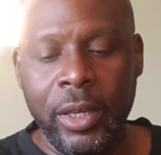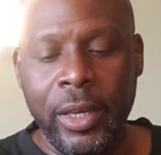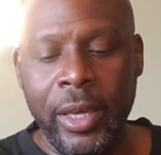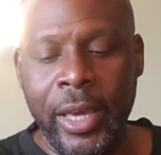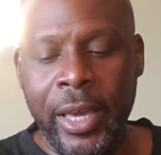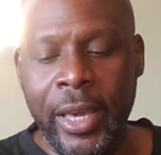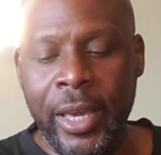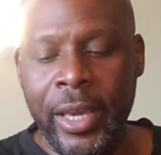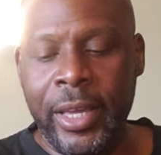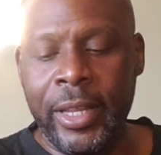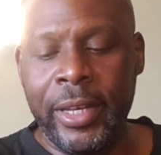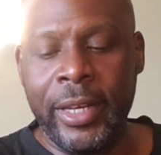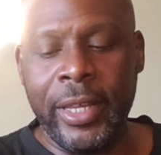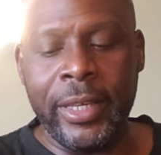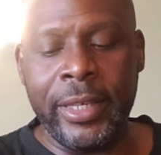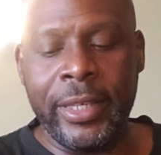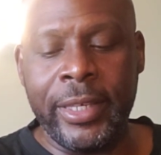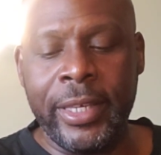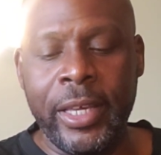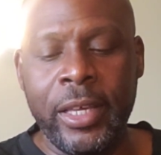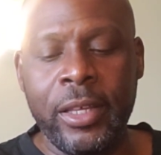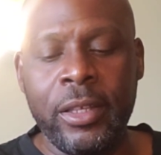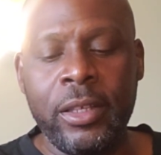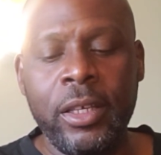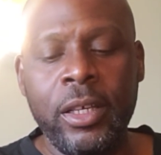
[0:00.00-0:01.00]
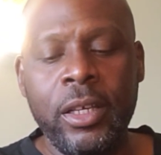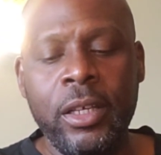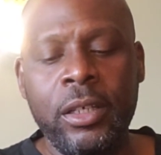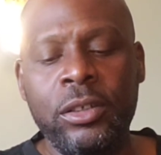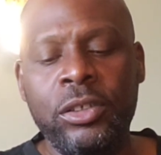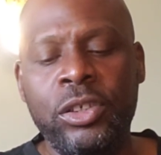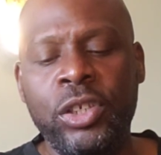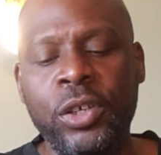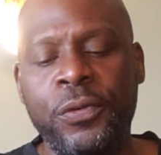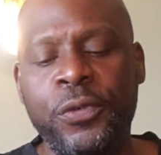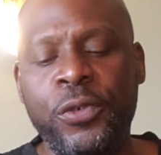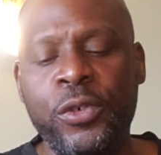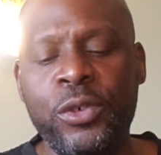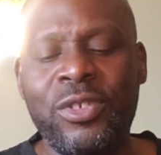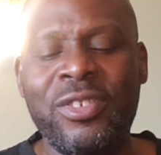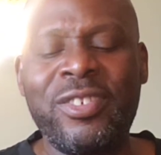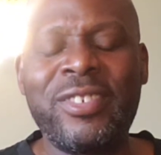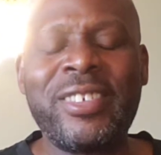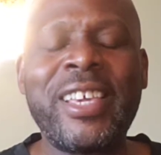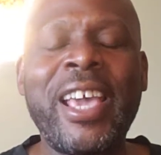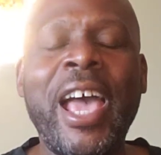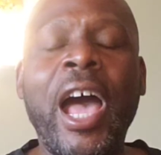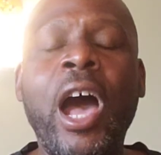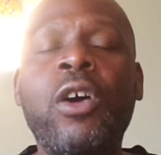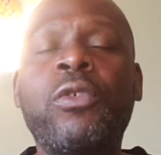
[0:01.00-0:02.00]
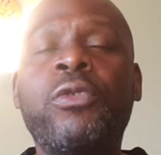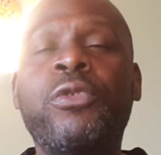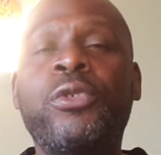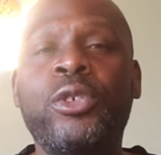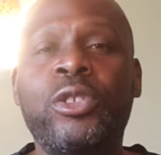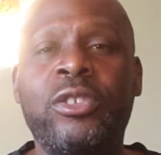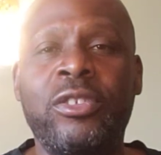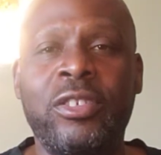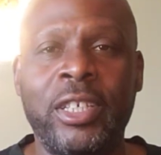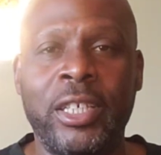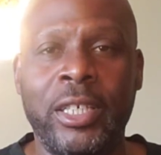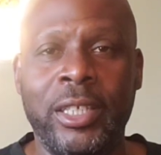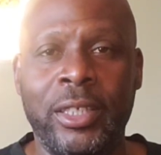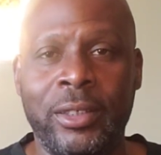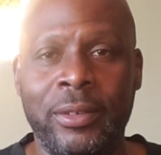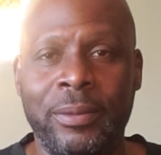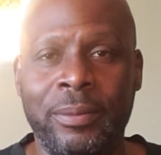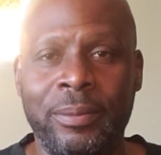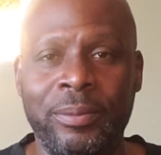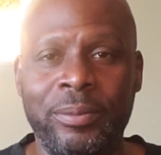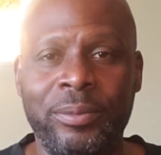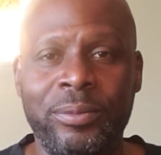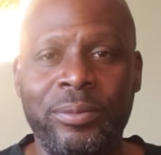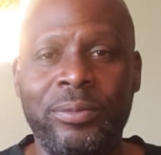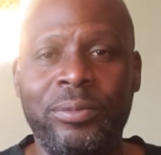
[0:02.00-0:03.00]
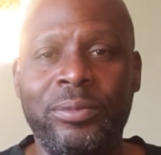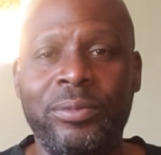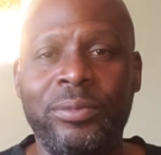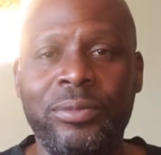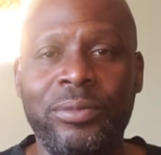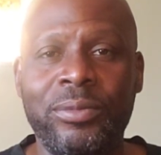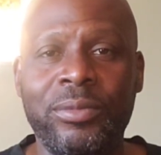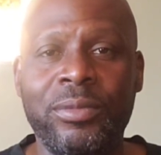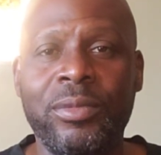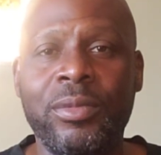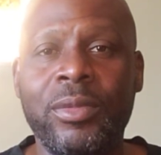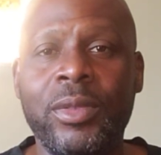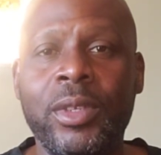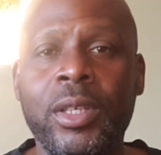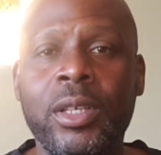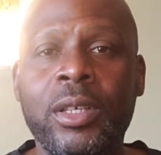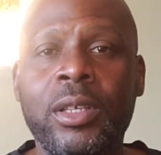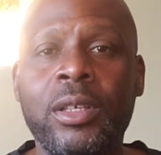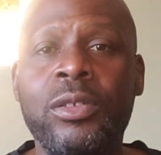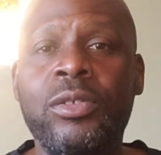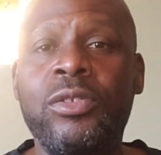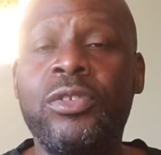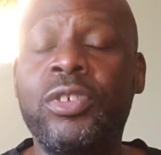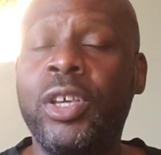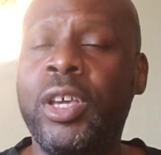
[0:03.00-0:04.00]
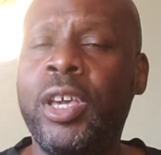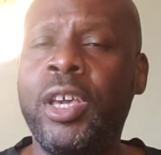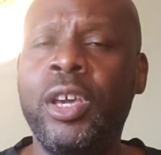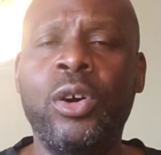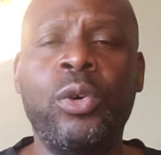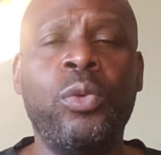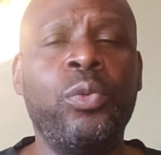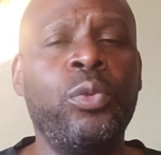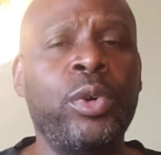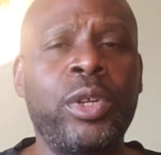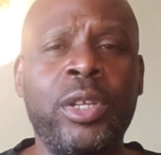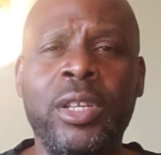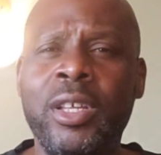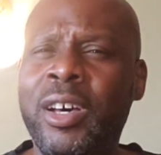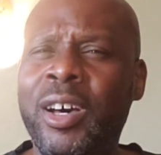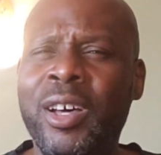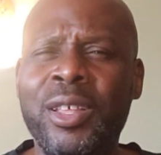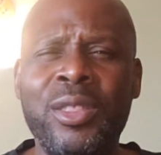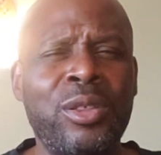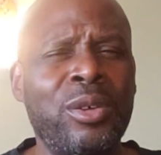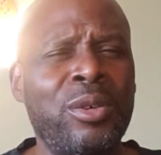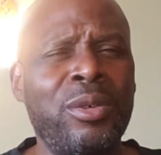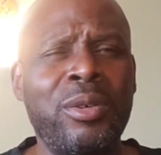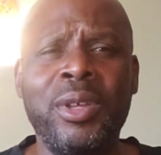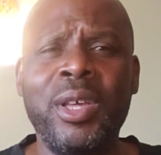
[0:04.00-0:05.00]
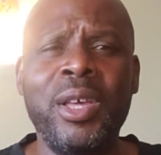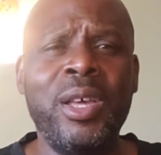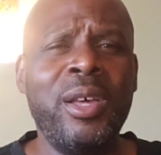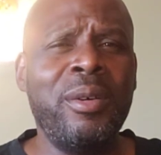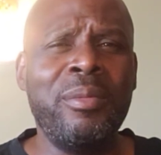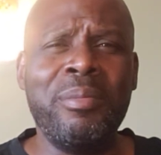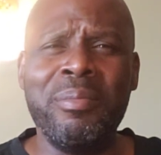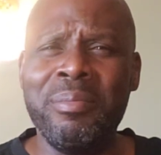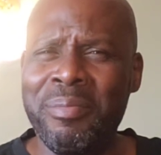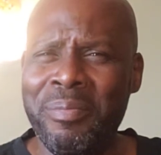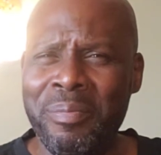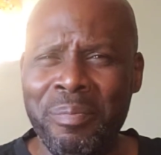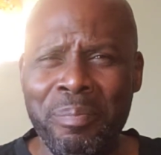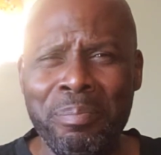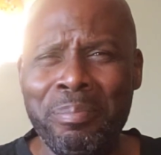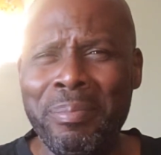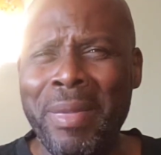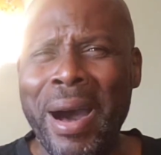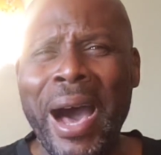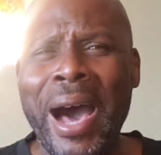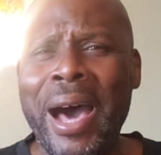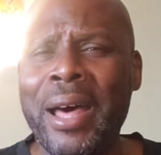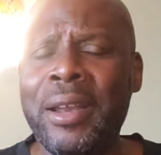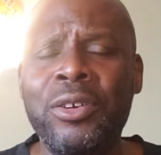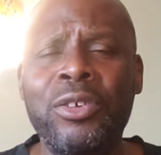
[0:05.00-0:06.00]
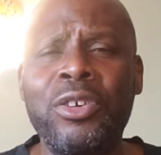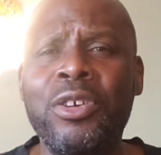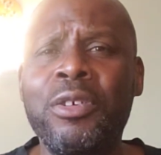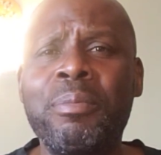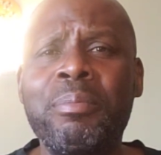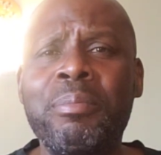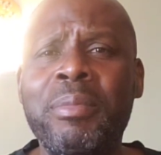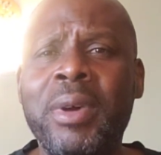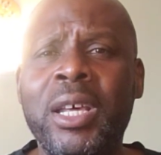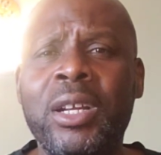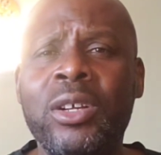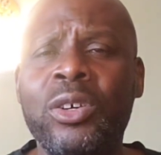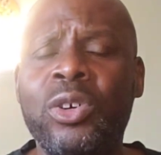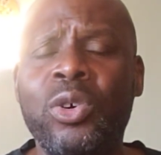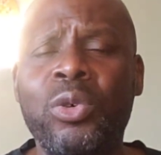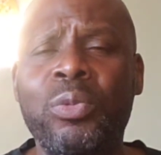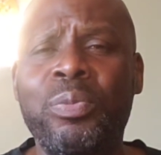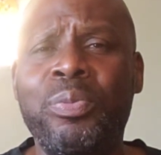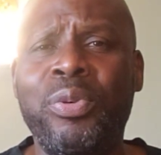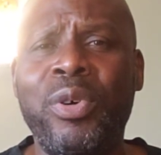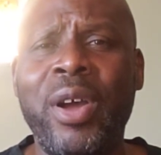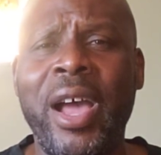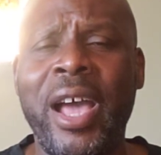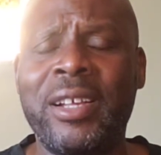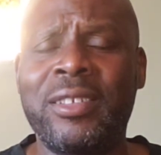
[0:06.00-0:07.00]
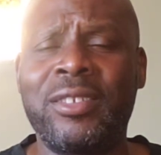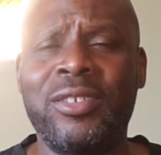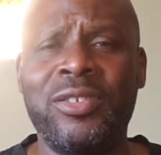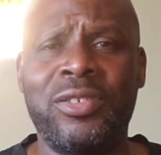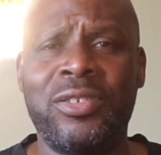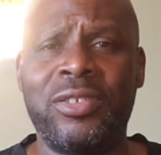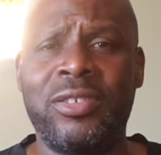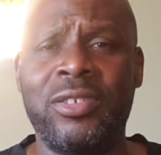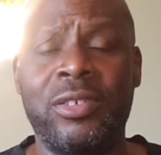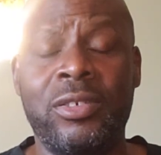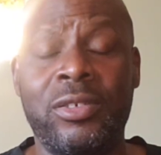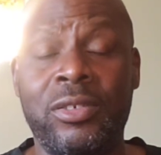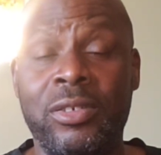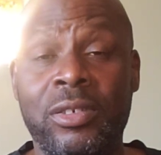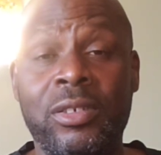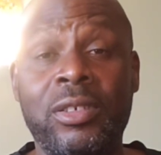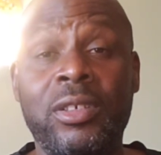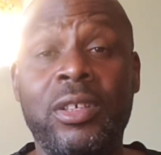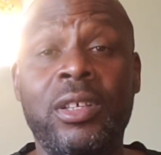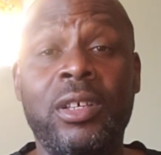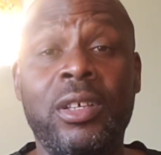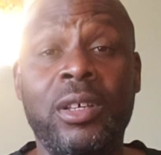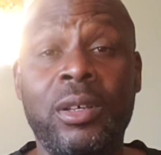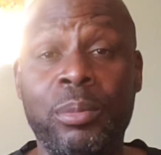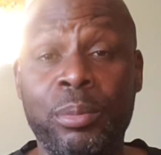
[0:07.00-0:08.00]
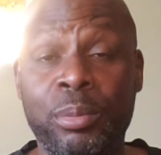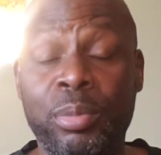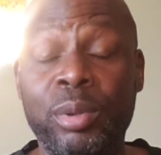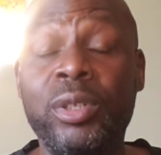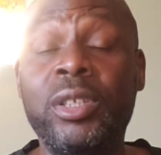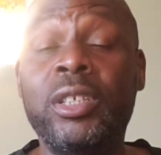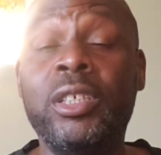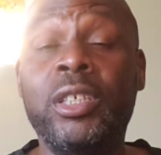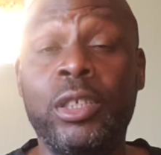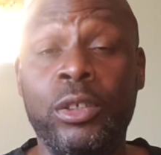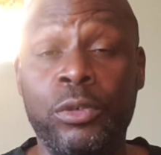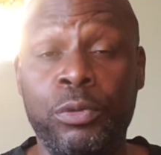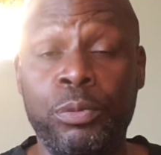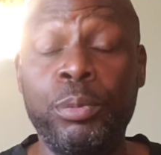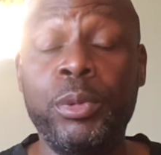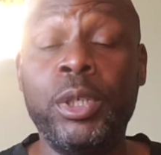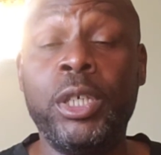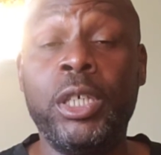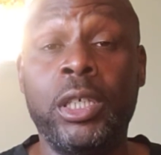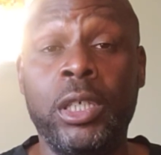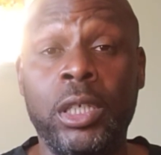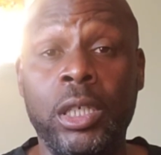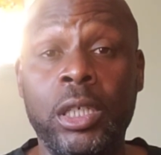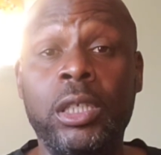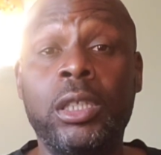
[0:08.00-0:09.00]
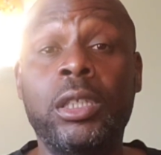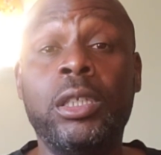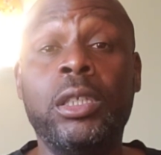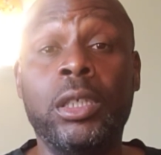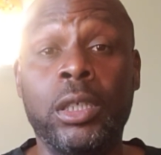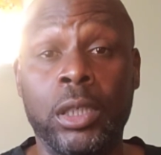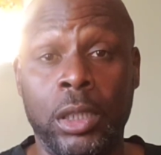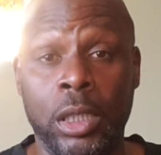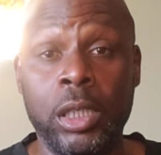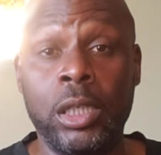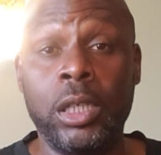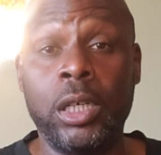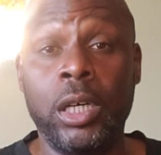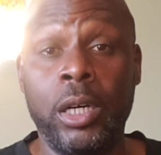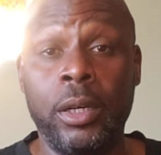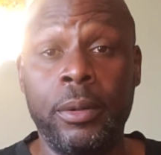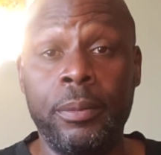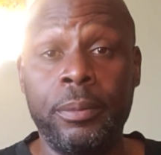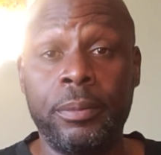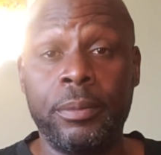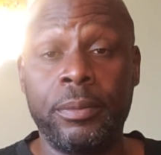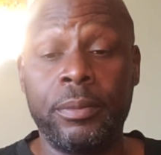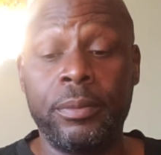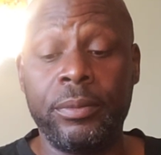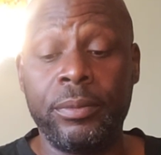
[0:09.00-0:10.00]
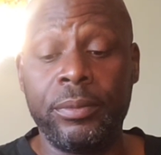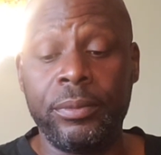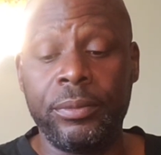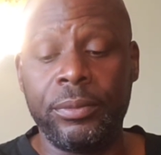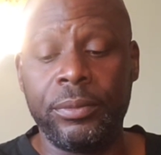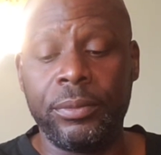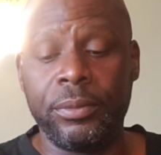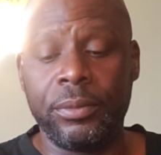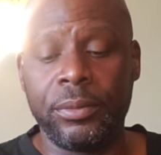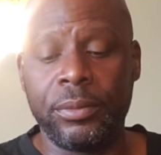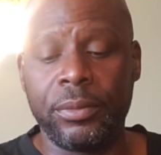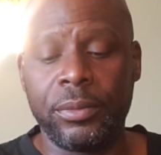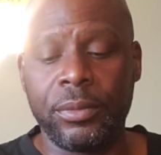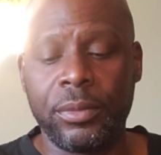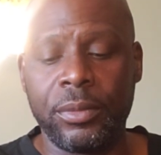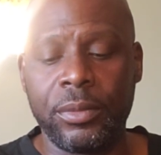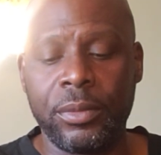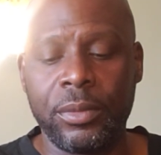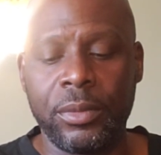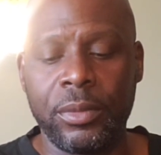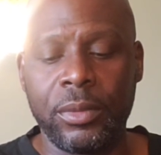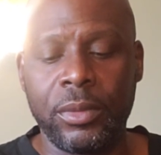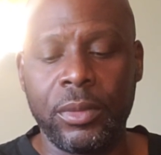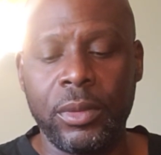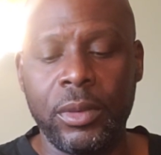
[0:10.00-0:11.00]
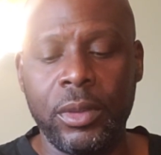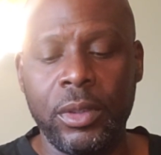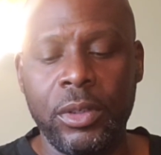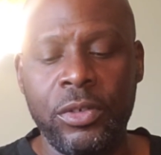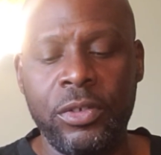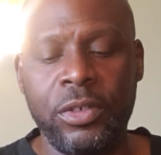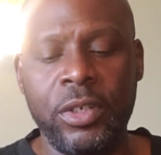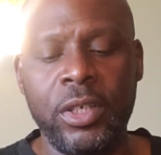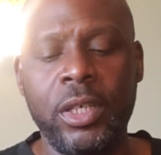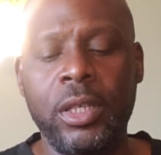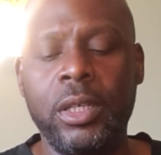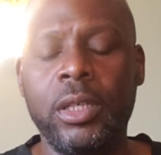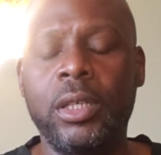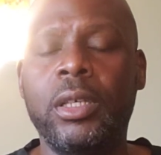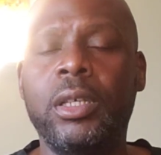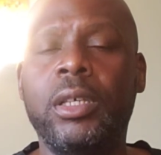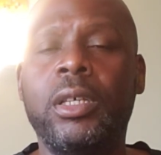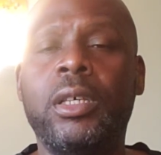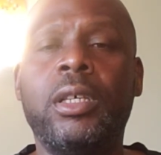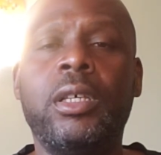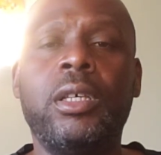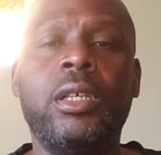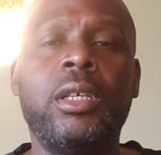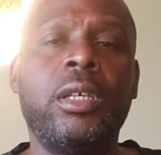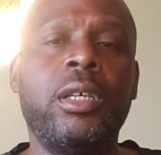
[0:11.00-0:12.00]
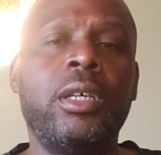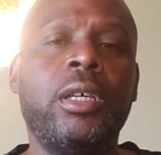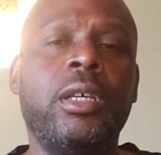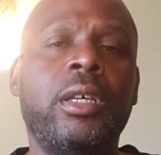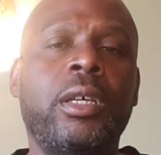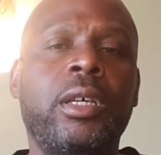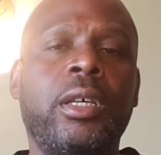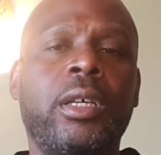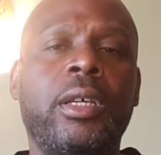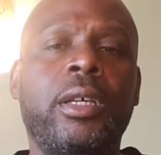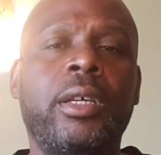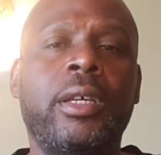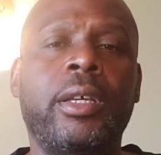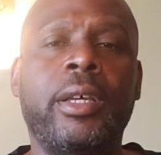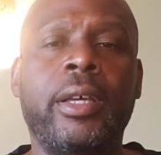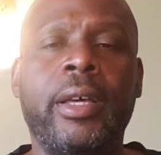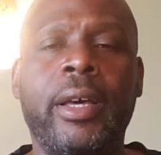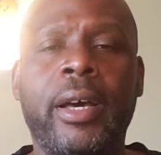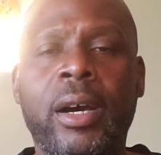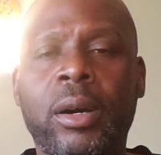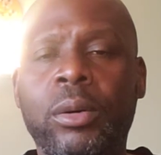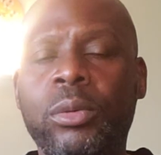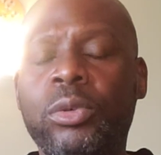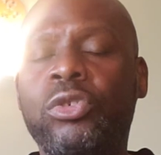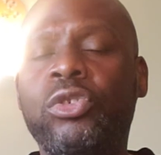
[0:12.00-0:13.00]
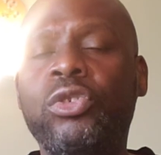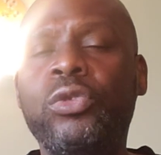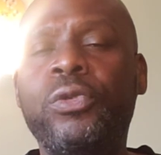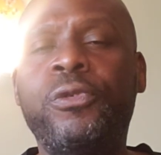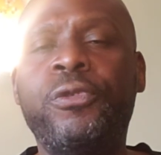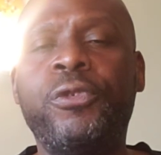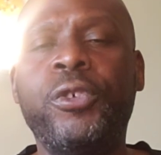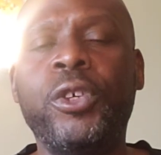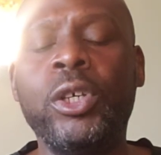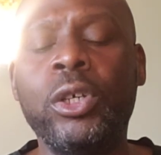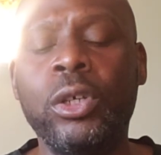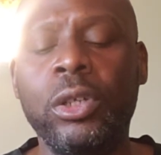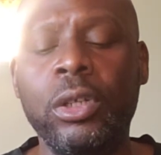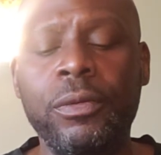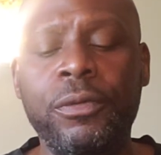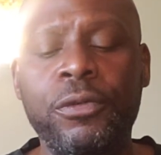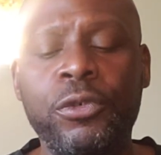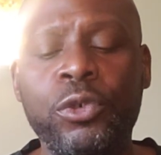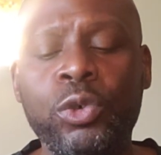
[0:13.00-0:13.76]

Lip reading: And they get different scaffolding to help with other modern medical practices. Believe me, look it up. See, how would you feel if